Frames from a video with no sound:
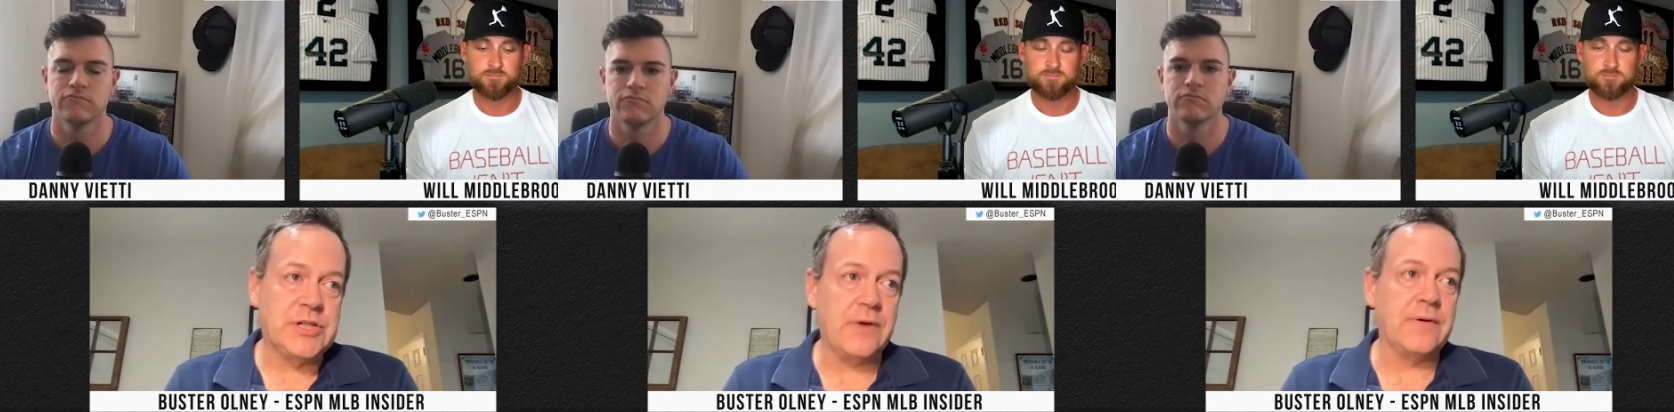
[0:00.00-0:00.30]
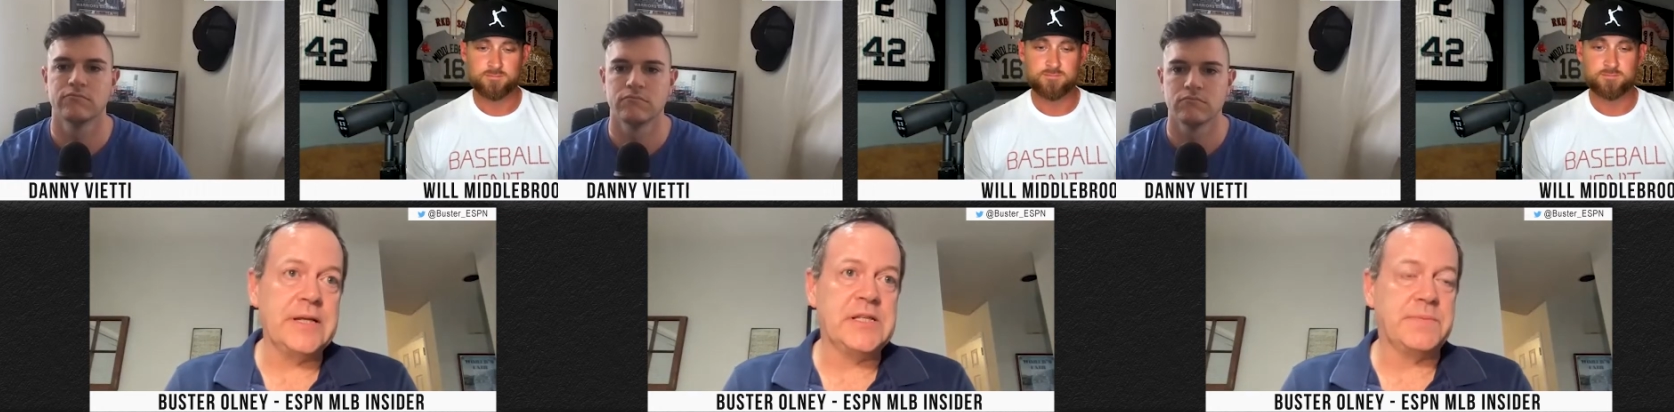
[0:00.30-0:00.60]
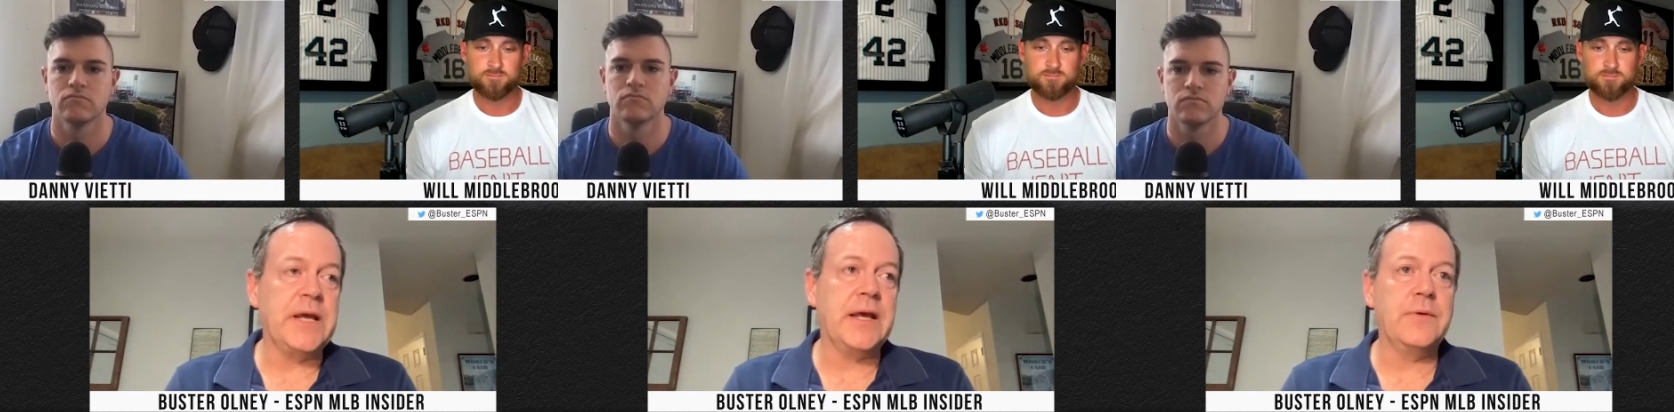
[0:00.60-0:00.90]
Speaker 1: generally
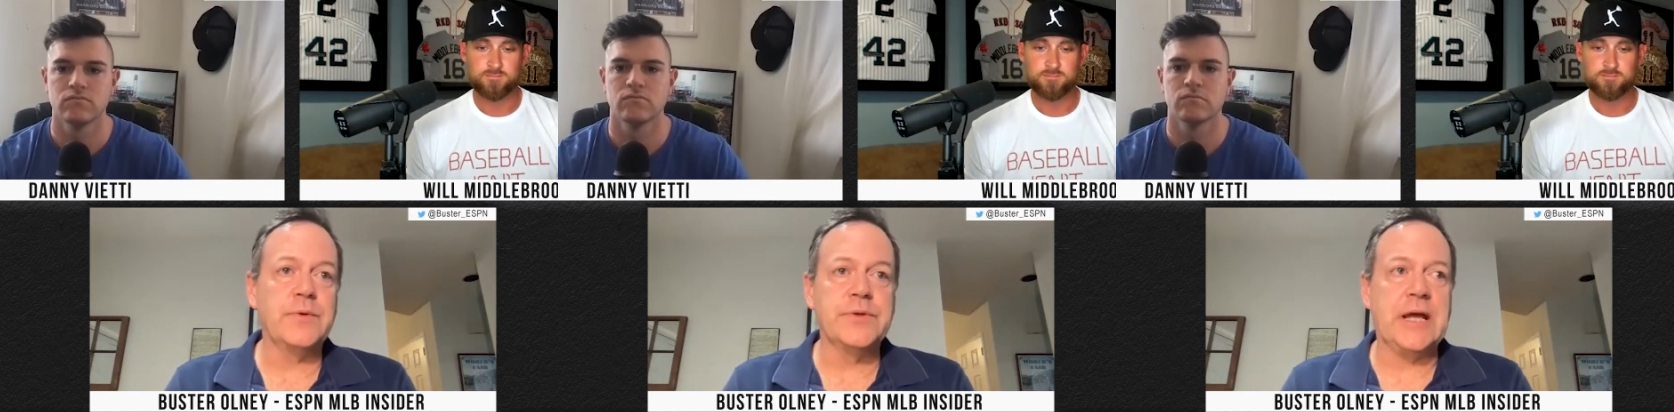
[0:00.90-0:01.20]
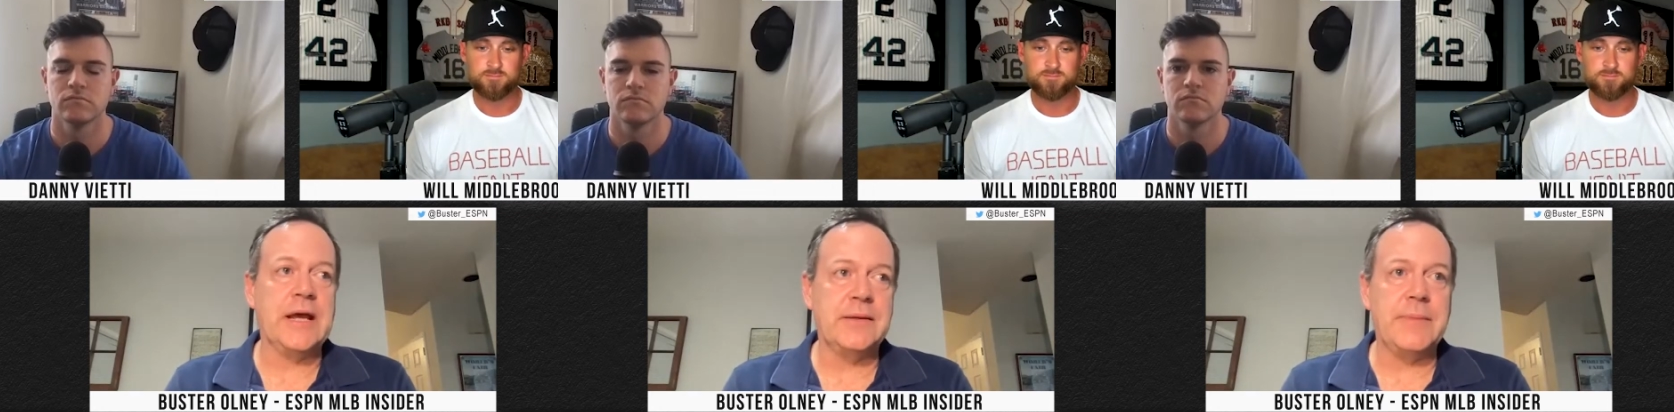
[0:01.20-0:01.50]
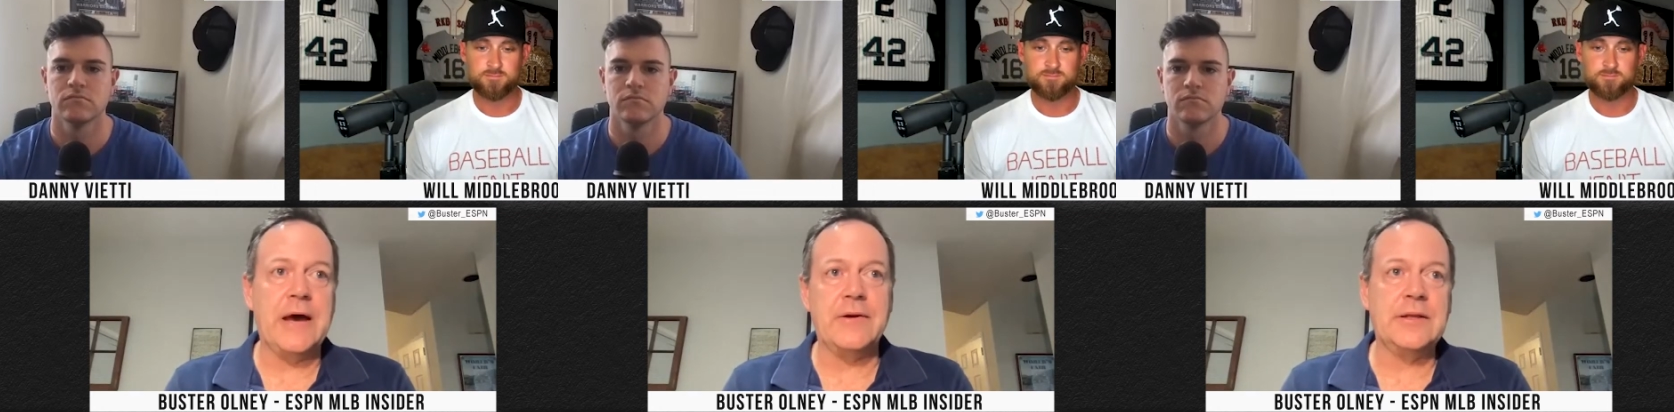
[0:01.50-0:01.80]
speaking, will stay on the
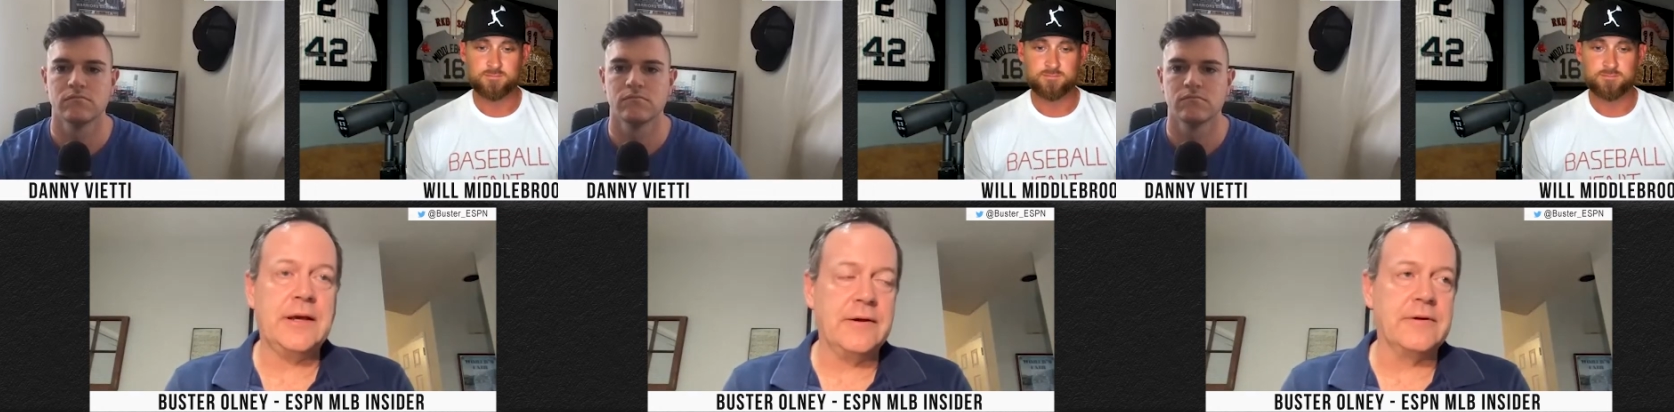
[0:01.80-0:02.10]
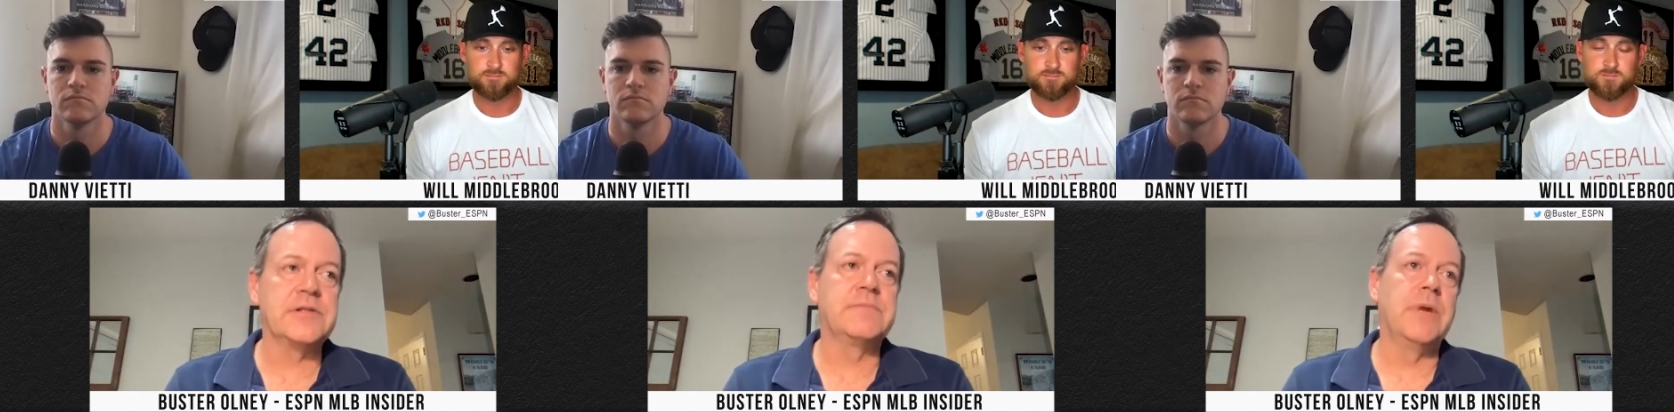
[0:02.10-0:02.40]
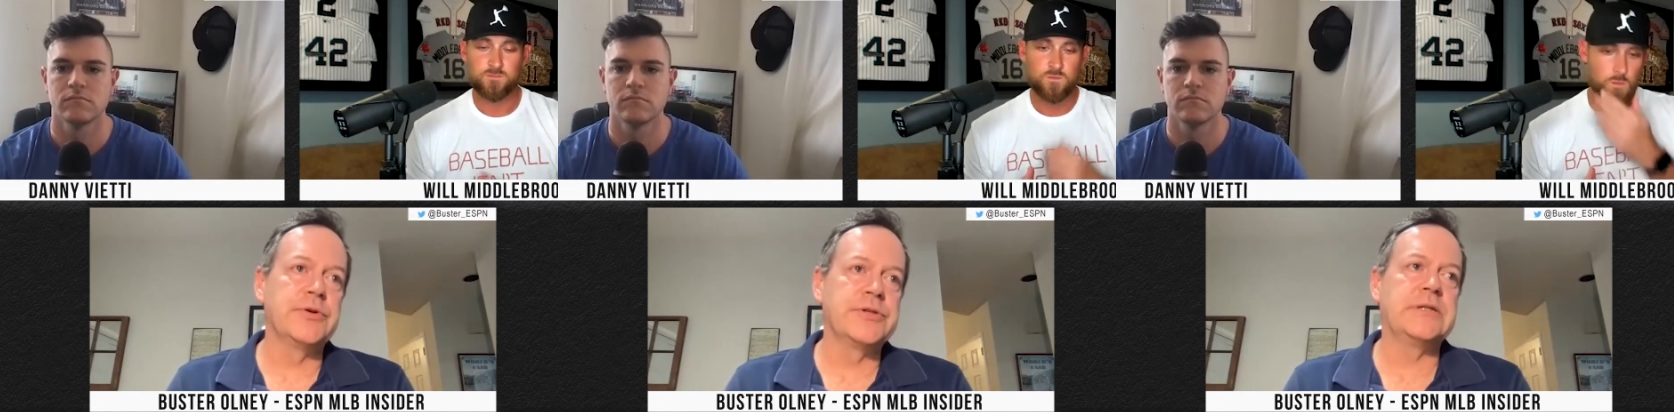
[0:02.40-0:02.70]
mound, and the hitters
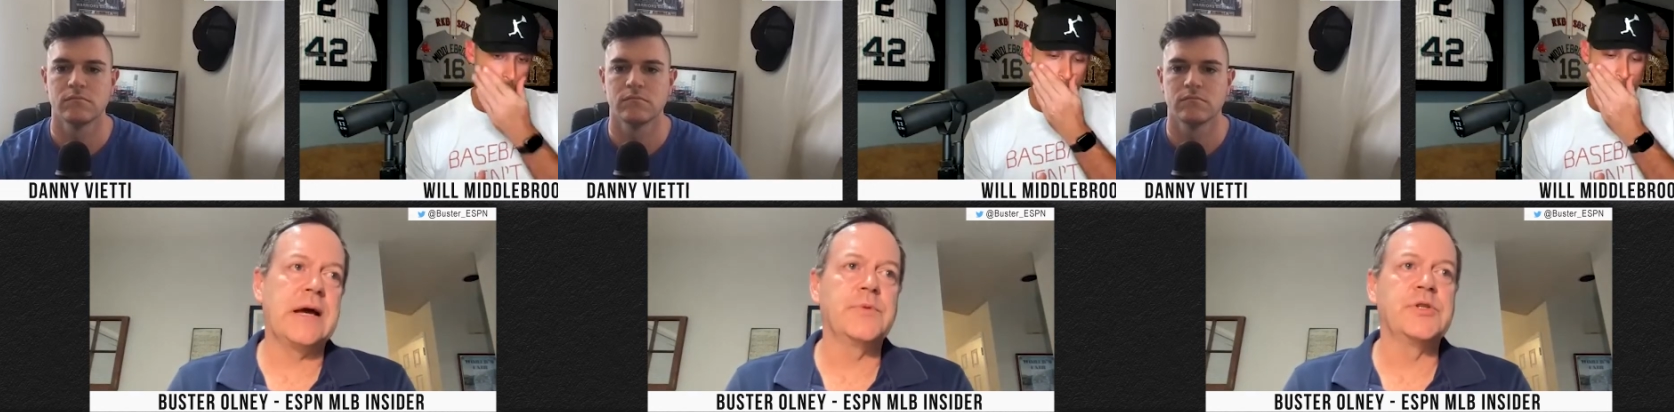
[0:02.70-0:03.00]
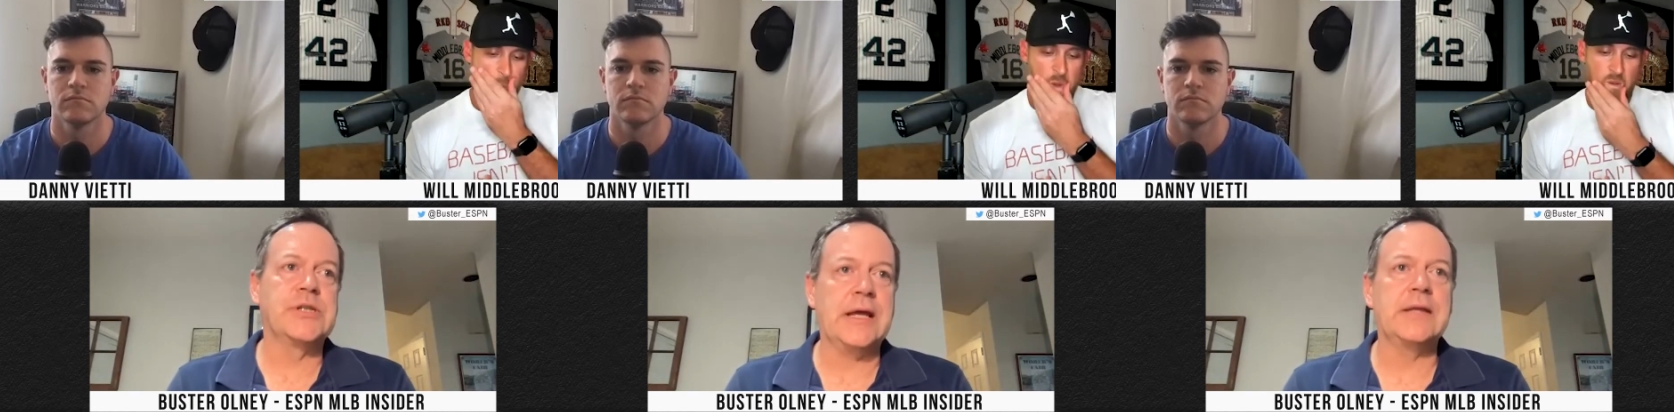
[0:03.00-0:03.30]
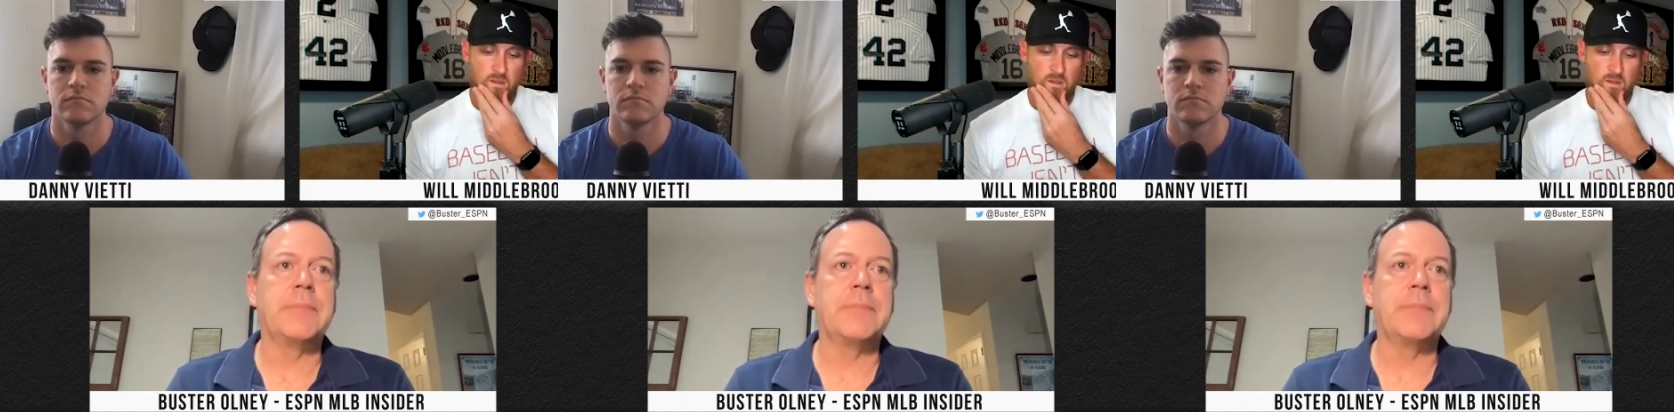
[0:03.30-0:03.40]
most of the time will stay in the